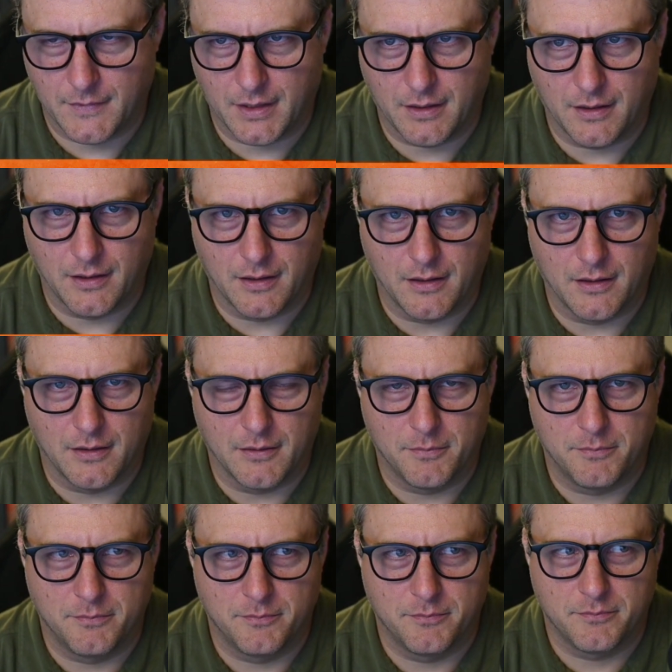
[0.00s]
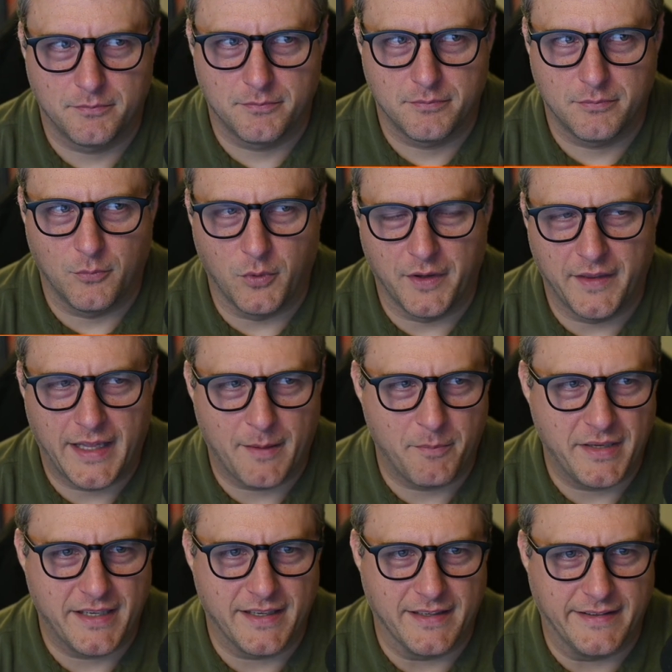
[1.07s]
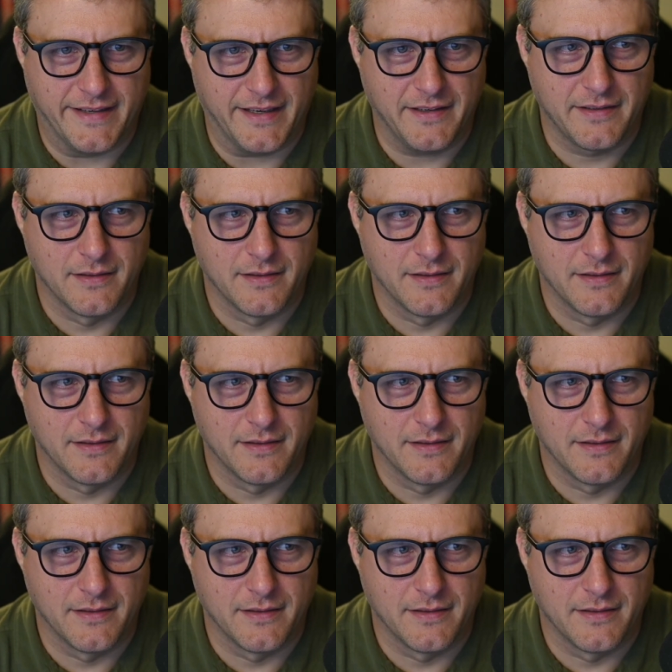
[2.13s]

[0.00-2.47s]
Wouldn't that be content?